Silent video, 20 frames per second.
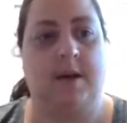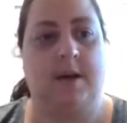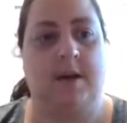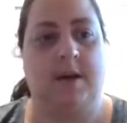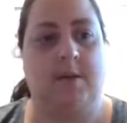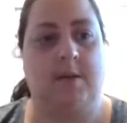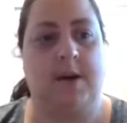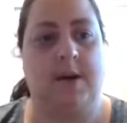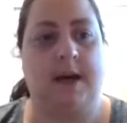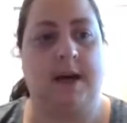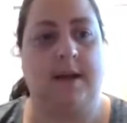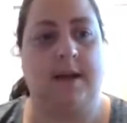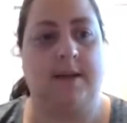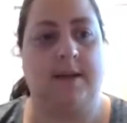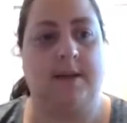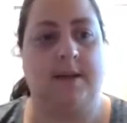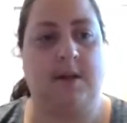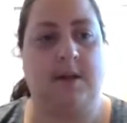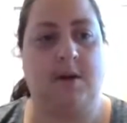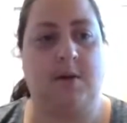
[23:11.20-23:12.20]
Okay,
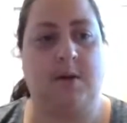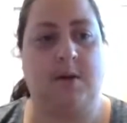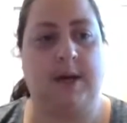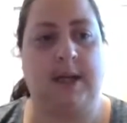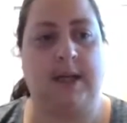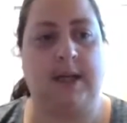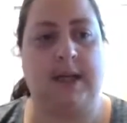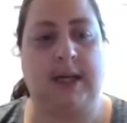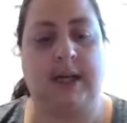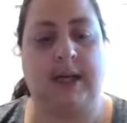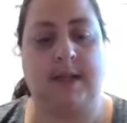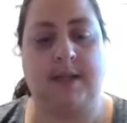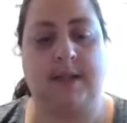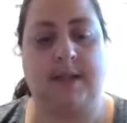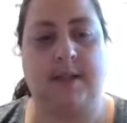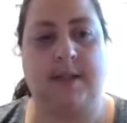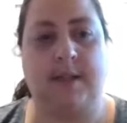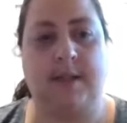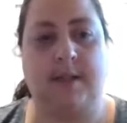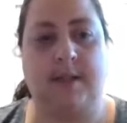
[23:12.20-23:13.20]
so it
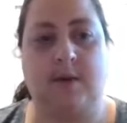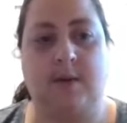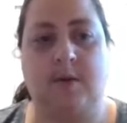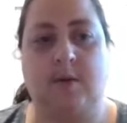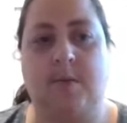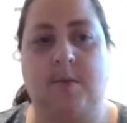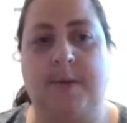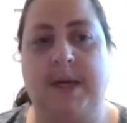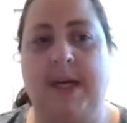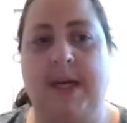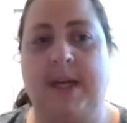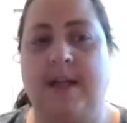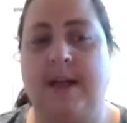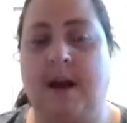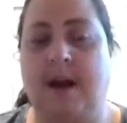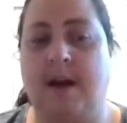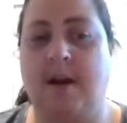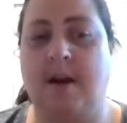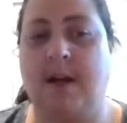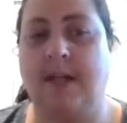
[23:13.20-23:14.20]
needs to be in
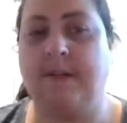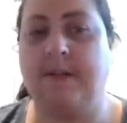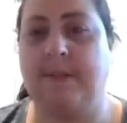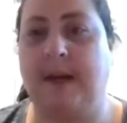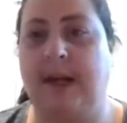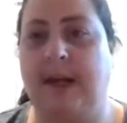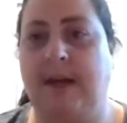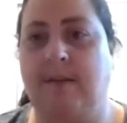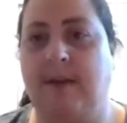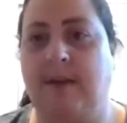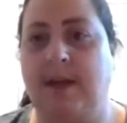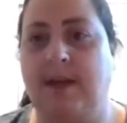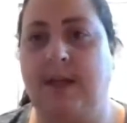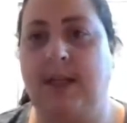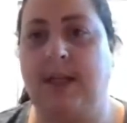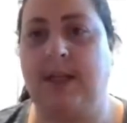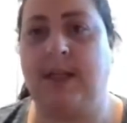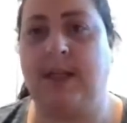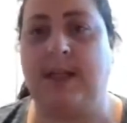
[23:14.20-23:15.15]
there explaining what you did.